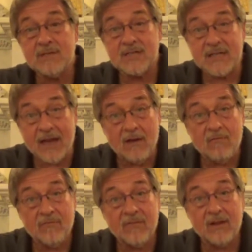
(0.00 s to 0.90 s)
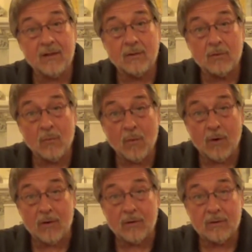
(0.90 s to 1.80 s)
sin-filled
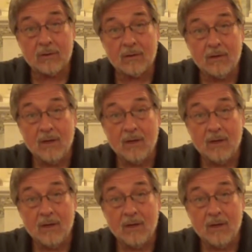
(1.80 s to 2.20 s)
world.